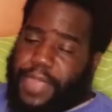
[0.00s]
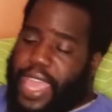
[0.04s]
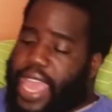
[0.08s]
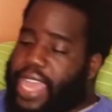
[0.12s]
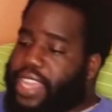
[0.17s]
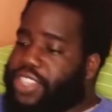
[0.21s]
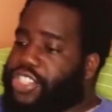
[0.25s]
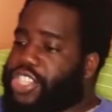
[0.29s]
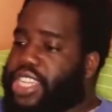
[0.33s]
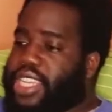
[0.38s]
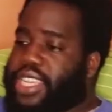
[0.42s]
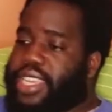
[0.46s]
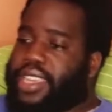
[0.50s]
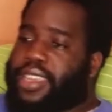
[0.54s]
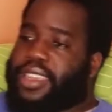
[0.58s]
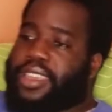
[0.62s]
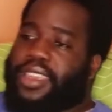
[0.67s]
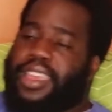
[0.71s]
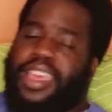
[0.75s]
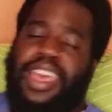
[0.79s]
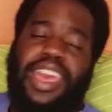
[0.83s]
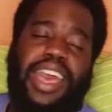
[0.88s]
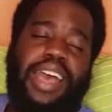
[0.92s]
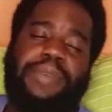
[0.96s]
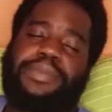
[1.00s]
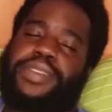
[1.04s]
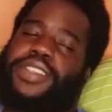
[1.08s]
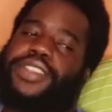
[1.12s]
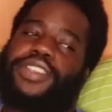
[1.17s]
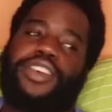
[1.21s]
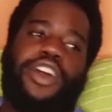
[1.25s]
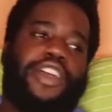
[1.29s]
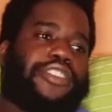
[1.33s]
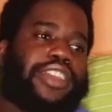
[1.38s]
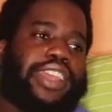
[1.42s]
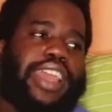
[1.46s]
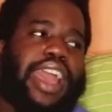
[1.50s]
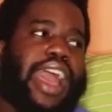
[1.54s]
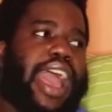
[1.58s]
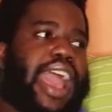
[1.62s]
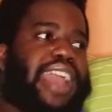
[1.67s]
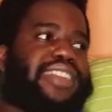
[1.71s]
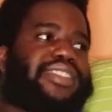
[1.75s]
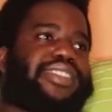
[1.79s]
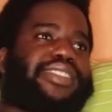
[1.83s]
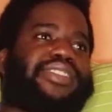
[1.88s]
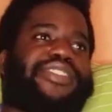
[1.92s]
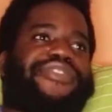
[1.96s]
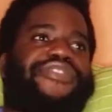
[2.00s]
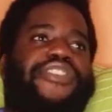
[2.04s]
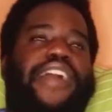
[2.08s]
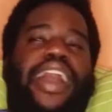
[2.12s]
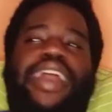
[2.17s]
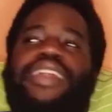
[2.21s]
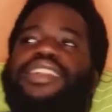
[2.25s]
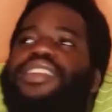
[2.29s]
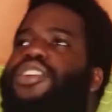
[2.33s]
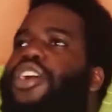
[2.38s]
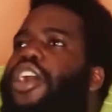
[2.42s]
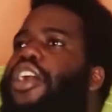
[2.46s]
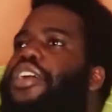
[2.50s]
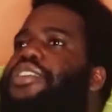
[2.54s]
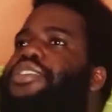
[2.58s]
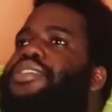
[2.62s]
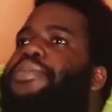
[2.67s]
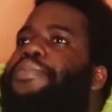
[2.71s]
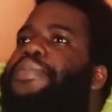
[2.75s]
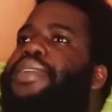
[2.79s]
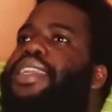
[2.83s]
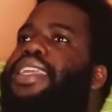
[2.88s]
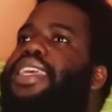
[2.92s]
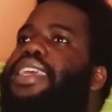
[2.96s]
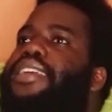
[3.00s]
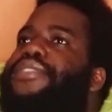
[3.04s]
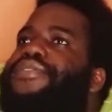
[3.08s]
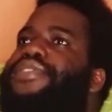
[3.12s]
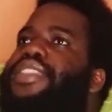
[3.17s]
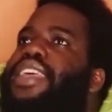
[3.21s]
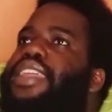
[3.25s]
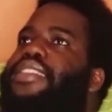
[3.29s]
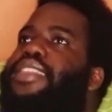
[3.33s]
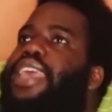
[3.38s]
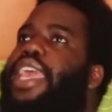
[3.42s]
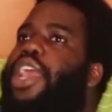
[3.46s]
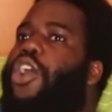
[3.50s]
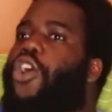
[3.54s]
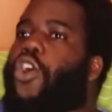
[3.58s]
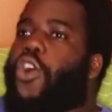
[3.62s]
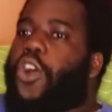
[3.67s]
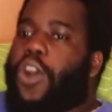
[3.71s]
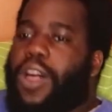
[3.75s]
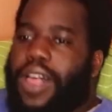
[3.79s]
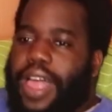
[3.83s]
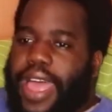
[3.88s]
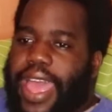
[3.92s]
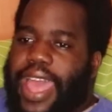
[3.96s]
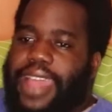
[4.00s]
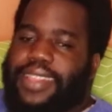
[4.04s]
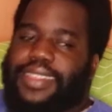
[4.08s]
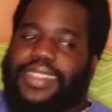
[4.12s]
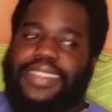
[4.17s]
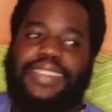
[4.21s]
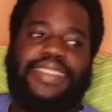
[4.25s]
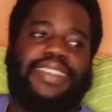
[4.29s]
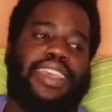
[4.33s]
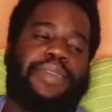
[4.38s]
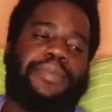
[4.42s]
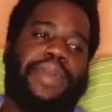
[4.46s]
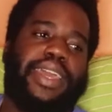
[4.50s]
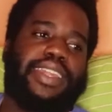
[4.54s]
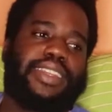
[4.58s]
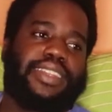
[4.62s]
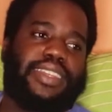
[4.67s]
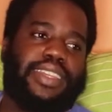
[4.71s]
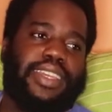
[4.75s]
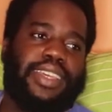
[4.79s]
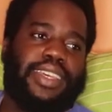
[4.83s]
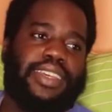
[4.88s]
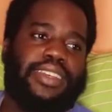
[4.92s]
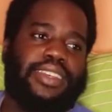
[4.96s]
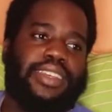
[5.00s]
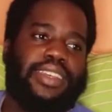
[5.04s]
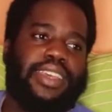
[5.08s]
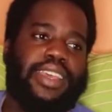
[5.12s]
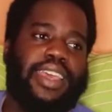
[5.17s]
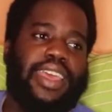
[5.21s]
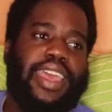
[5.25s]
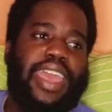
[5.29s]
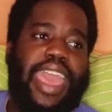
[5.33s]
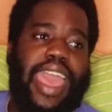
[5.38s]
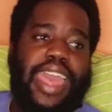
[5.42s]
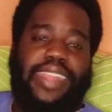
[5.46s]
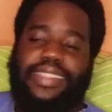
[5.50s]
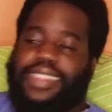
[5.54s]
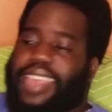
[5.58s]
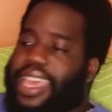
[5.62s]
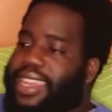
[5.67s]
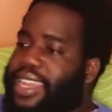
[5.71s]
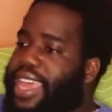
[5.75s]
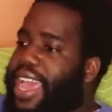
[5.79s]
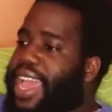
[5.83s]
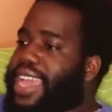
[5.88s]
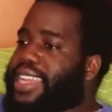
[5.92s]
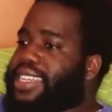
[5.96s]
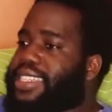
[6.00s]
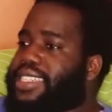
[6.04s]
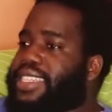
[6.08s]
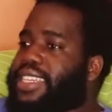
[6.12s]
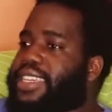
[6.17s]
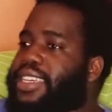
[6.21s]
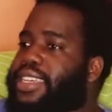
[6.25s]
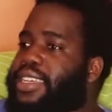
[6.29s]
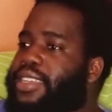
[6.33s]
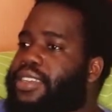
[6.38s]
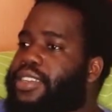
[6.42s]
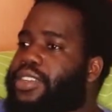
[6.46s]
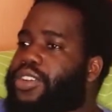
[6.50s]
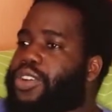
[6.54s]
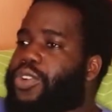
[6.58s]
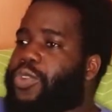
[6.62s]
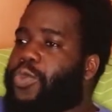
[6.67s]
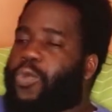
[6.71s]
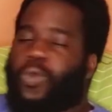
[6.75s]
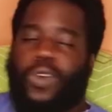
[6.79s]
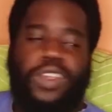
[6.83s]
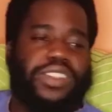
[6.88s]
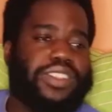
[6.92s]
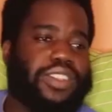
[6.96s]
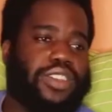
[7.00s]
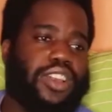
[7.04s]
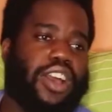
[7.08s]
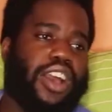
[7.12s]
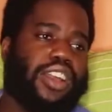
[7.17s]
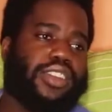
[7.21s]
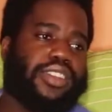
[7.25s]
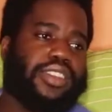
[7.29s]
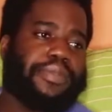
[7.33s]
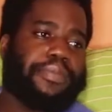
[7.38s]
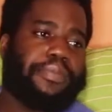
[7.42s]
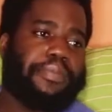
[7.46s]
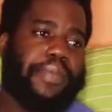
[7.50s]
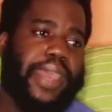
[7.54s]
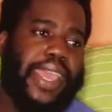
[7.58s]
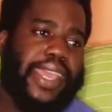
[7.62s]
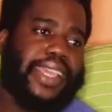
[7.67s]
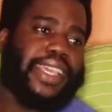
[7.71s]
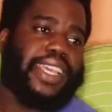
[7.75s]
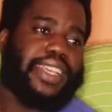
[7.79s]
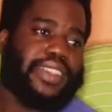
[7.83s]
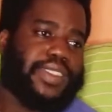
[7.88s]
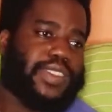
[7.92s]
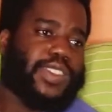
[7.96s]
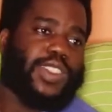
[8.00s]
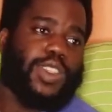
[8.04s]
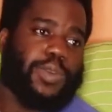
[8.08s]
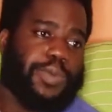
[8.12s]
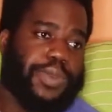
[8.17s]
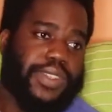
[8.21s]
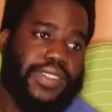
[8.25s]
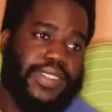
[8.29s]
actually. I'm sorry, I just find it hard to believe that they all had the same idea and that idea was not making Super